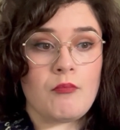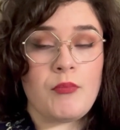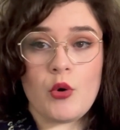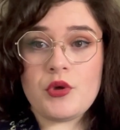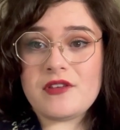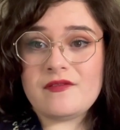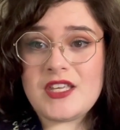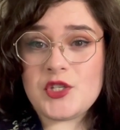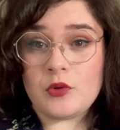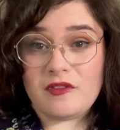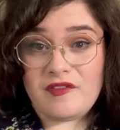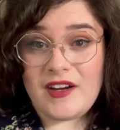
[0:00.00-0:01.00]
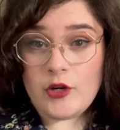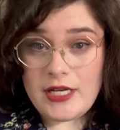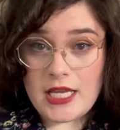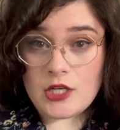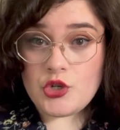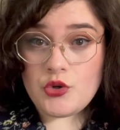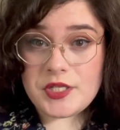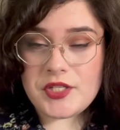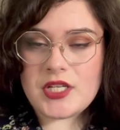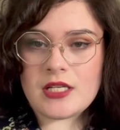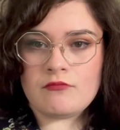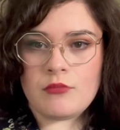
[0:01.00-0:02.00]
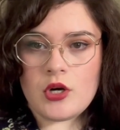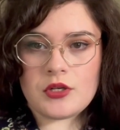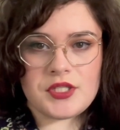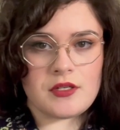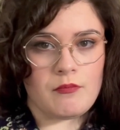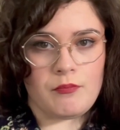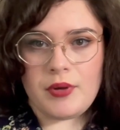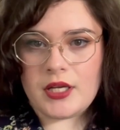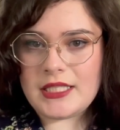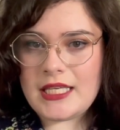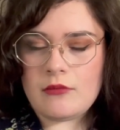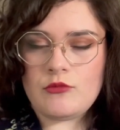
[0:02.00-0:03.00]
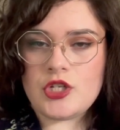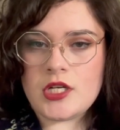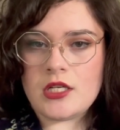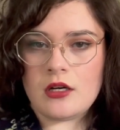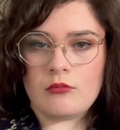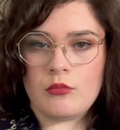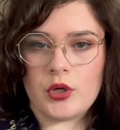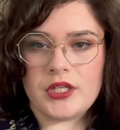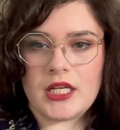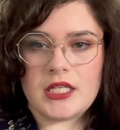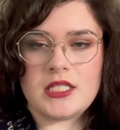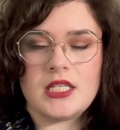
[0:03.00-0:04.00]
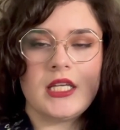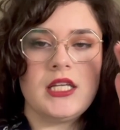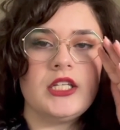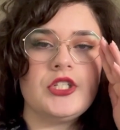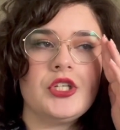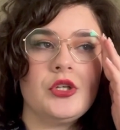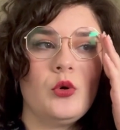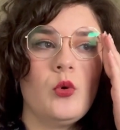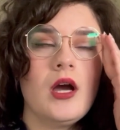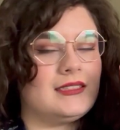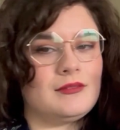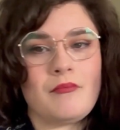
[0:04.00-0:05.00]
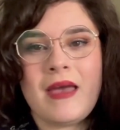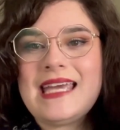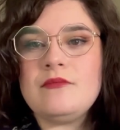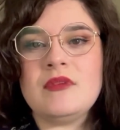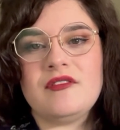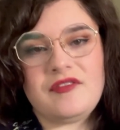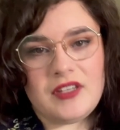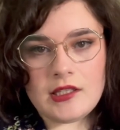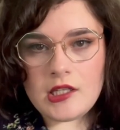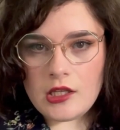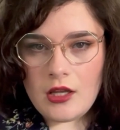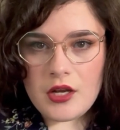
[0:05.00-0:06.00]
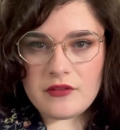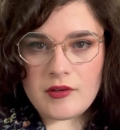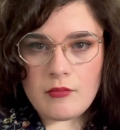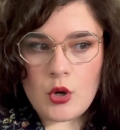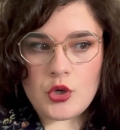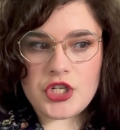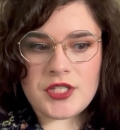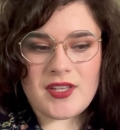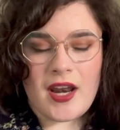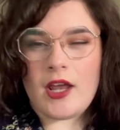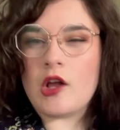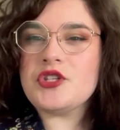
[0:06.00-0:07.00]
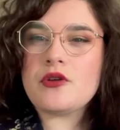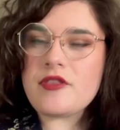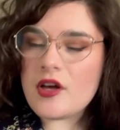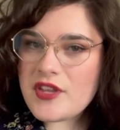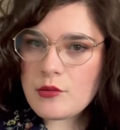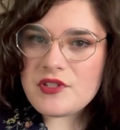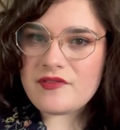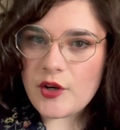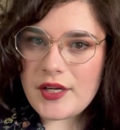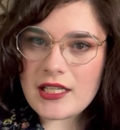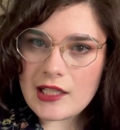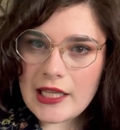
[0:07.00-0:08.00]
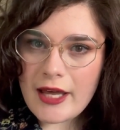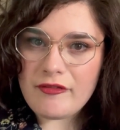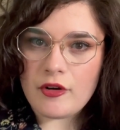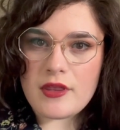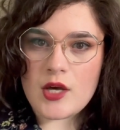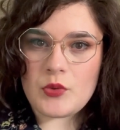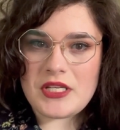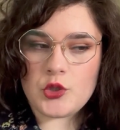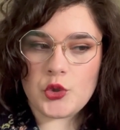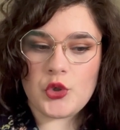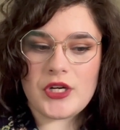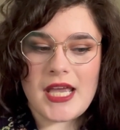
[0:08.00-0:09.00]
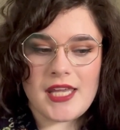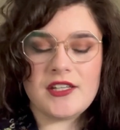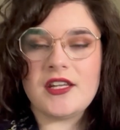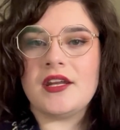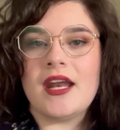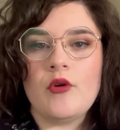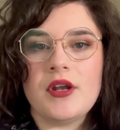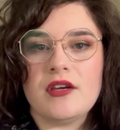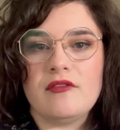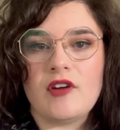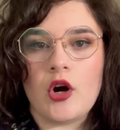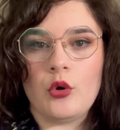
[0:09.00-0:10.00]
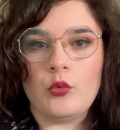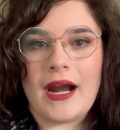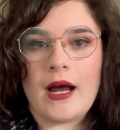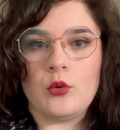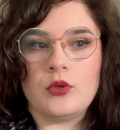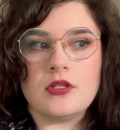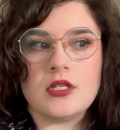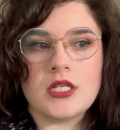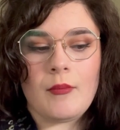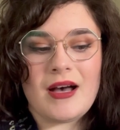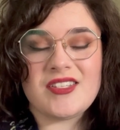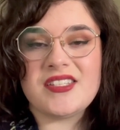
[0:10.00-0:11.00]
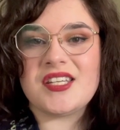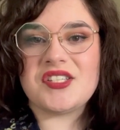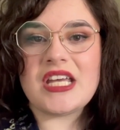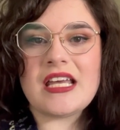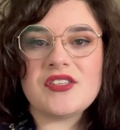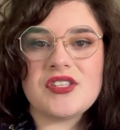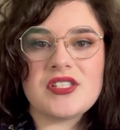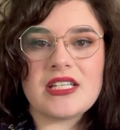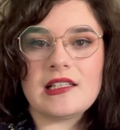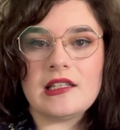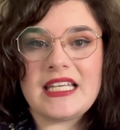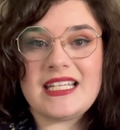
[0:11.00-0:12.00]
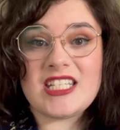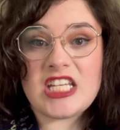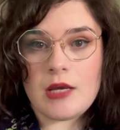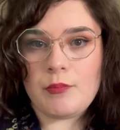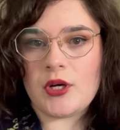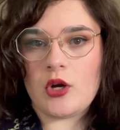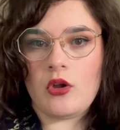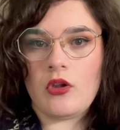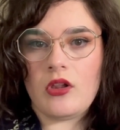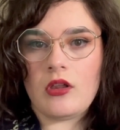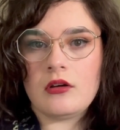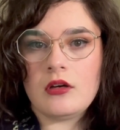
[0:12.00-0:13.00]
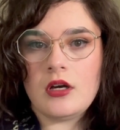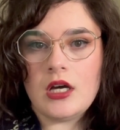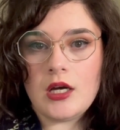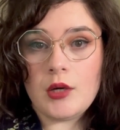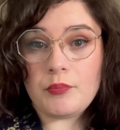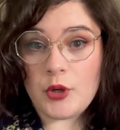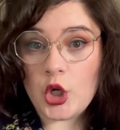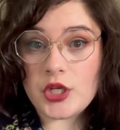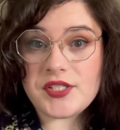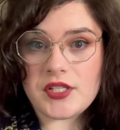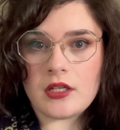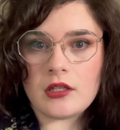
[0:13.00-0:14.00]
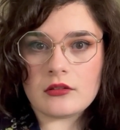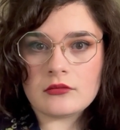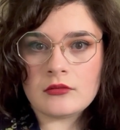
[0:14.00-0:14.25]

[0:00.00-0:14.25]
Both of these were very interesting books, but Kim Ji Young, born 1982, made me feel a lot of emotions, and I also thought that it was very clever that we created a narrative around a statistically typical person